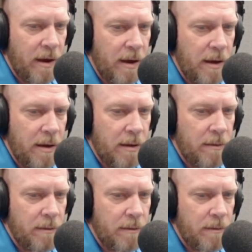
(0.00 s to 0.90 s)
Uh,
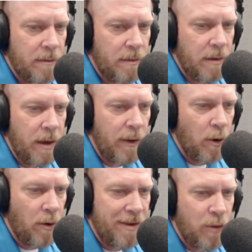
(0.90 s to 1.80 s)
in the
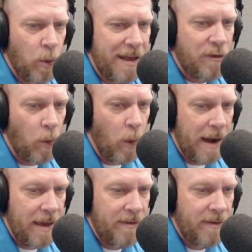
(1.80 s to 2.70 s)
early
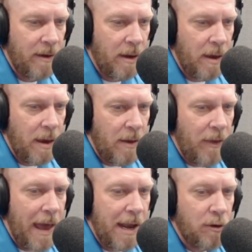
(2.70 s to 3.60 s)
2020s.
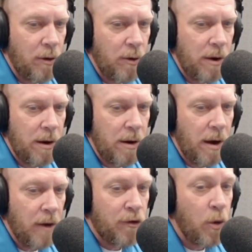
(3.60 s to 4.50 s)
That included
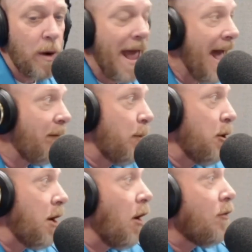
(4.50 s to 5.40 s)
a $2.5
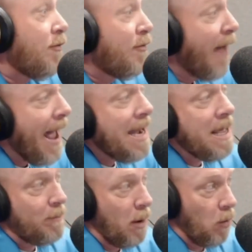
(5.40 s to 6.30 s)
million
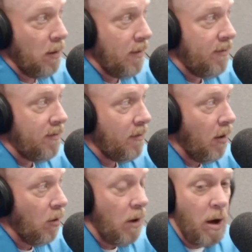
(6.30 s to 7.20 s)
signing bonus
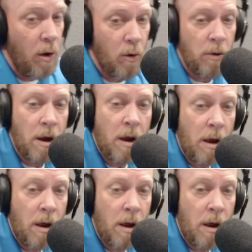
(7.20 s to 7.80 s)
alone.